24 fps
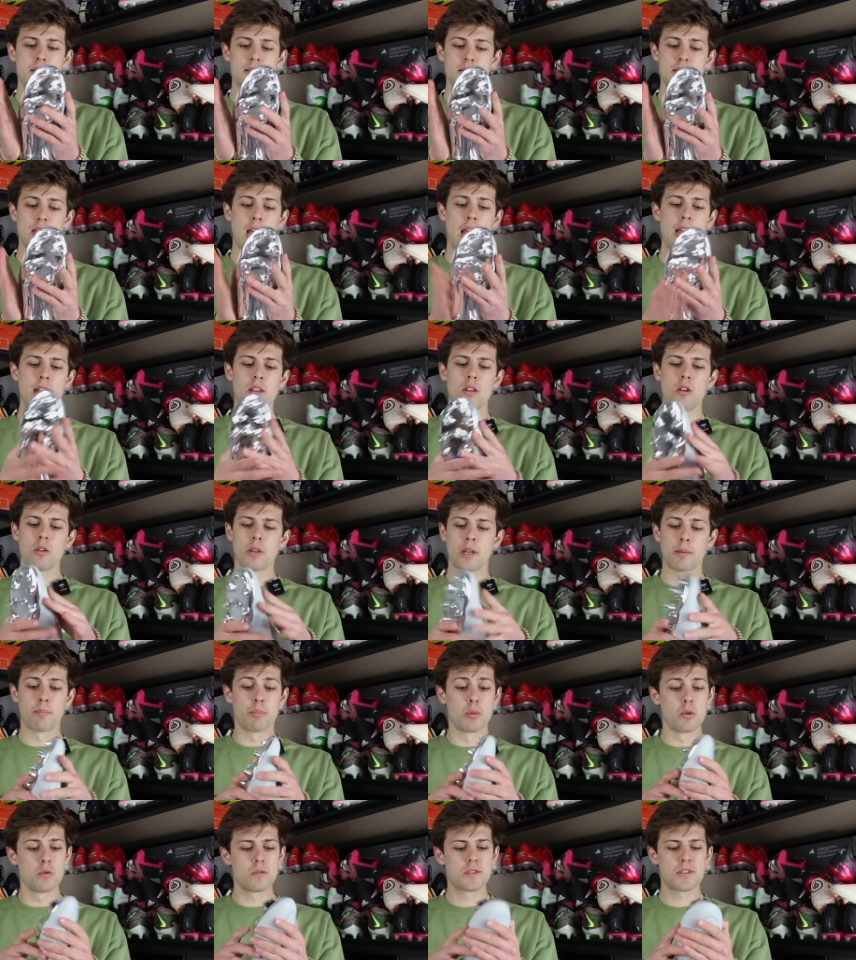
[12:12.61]
silo,
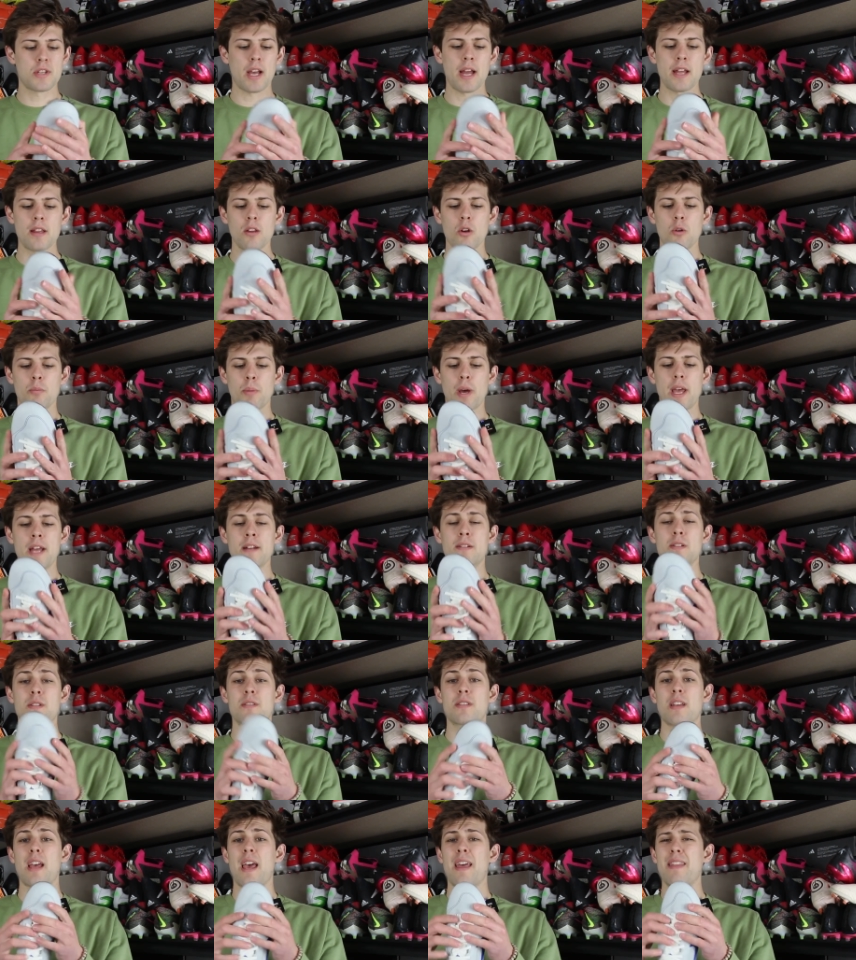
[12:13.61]
like boot silo, but
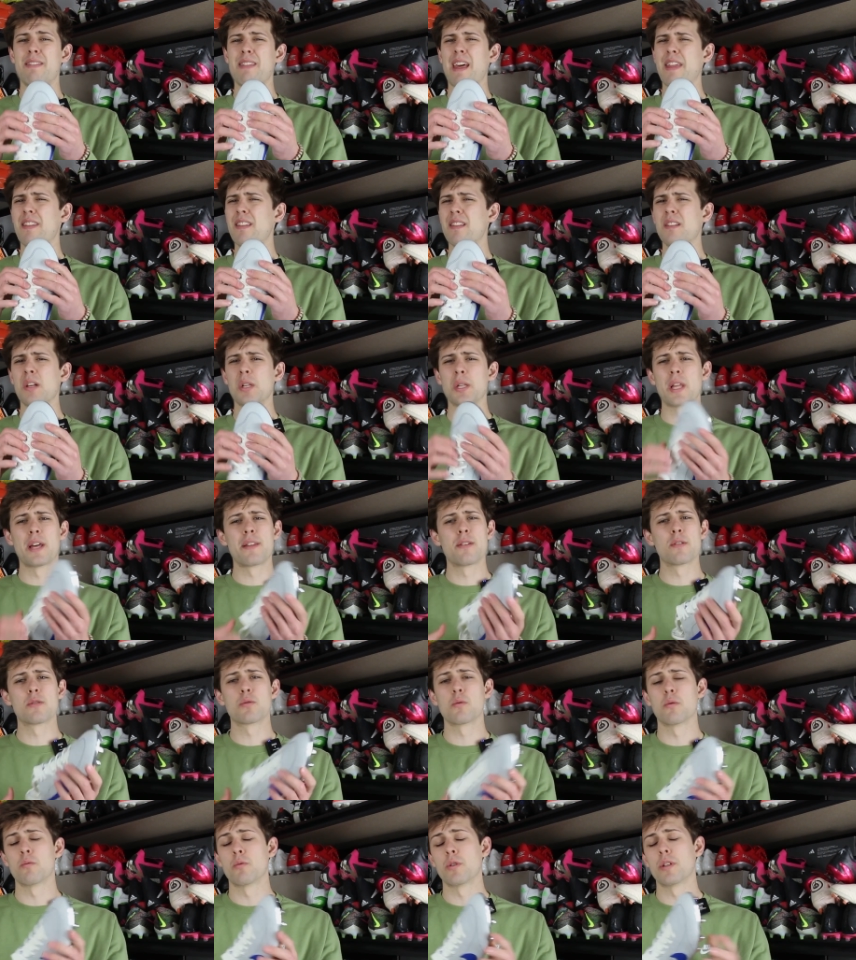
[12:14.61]
I think the leather
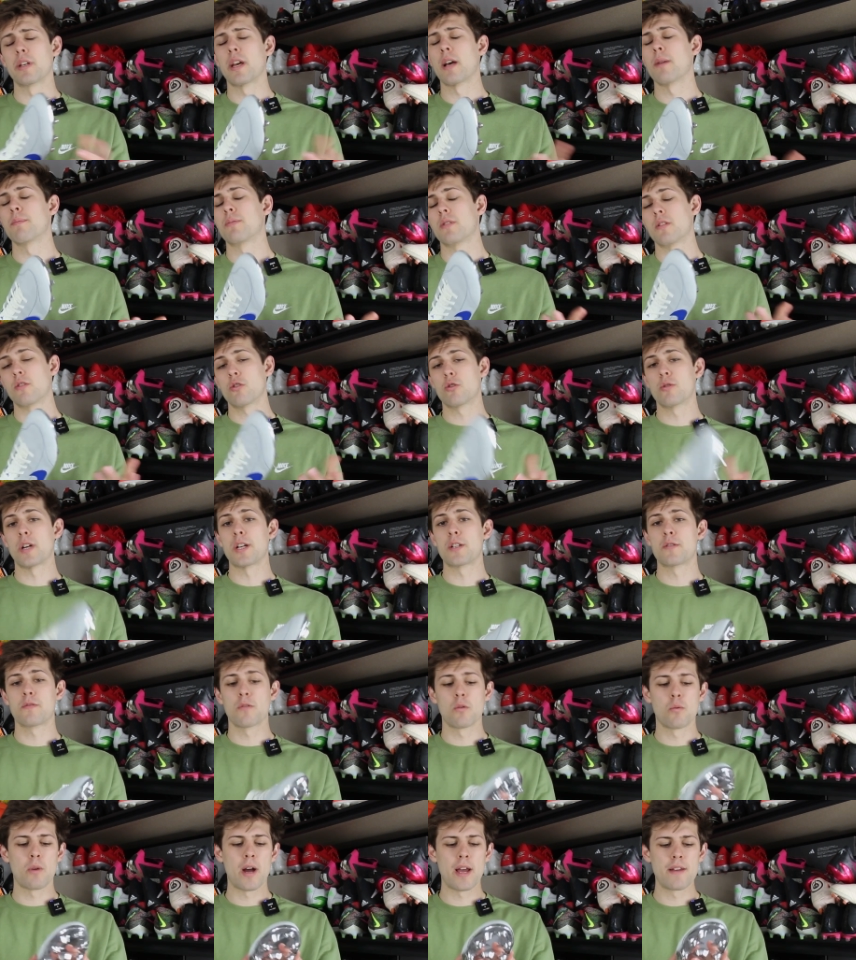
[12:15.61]
is what really helps it
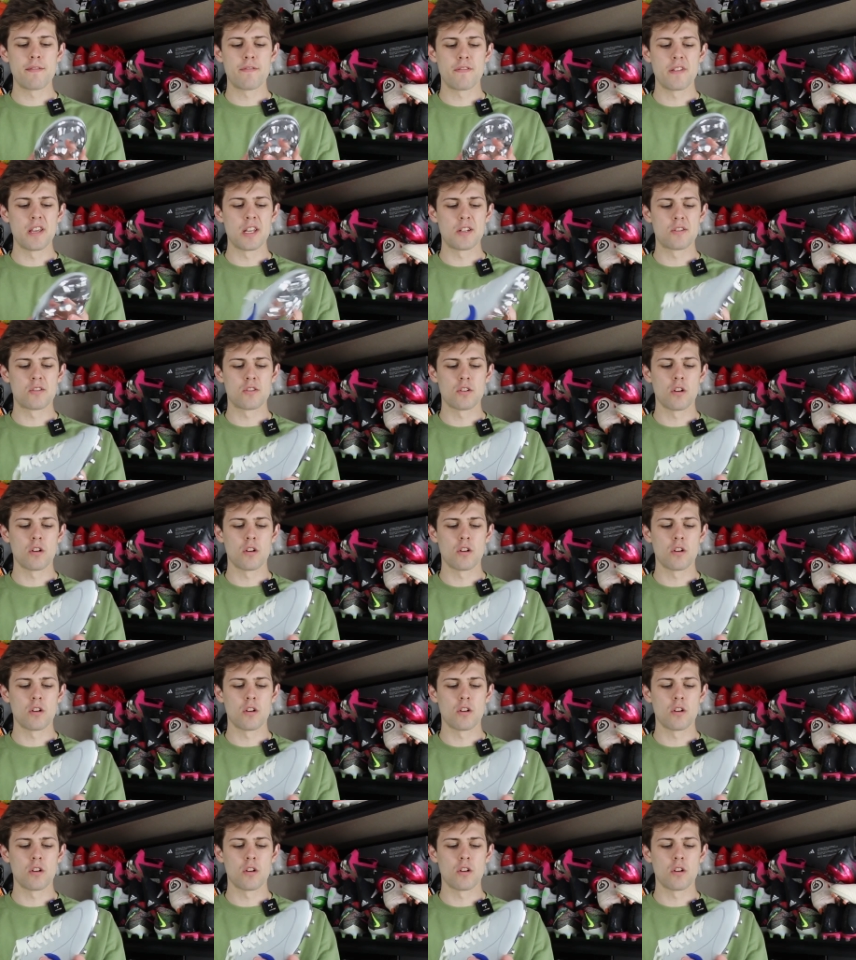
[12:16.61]
stretch for wide feet.